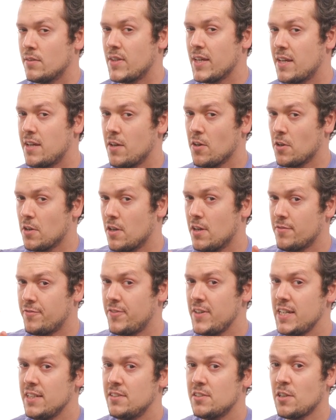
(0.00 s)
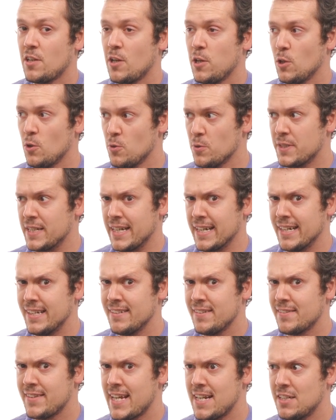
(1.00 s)
Thinking on her feet,
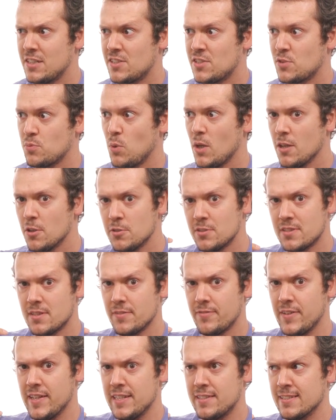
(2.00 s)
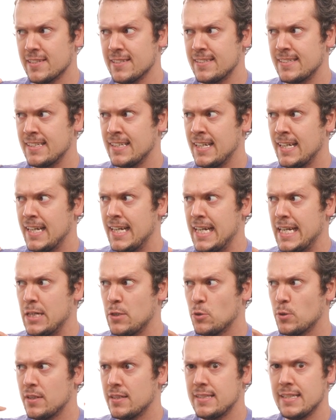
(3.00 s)
Claudia then swallows the fetus in
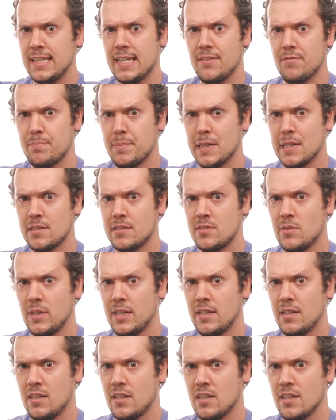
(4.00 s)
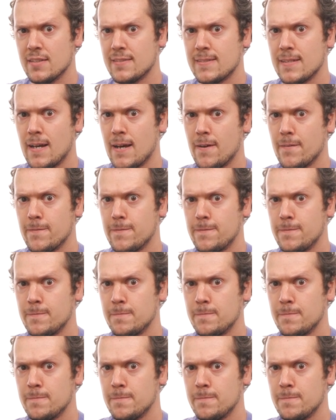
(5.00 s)
order to give birth to it herself.